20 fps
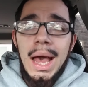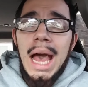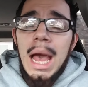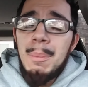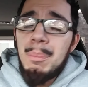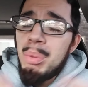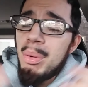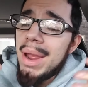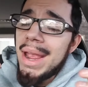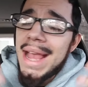I
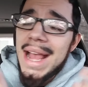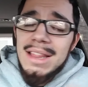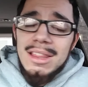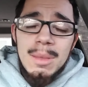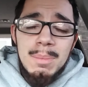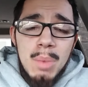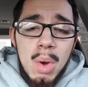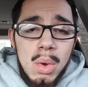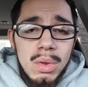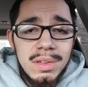pray that
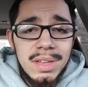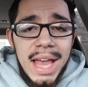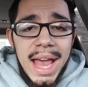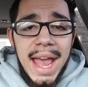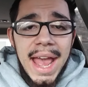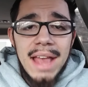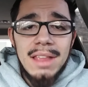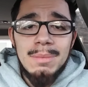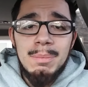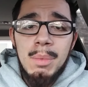the Most
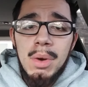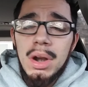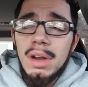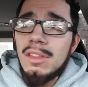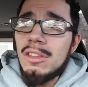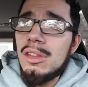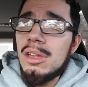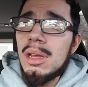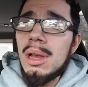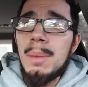High has
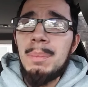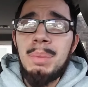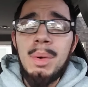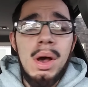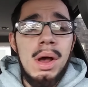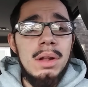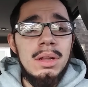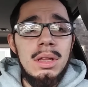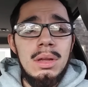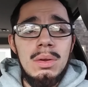mercy
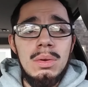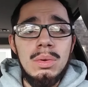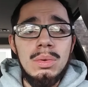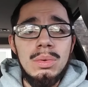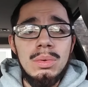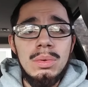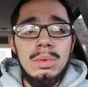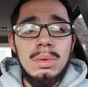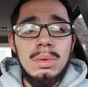upon you.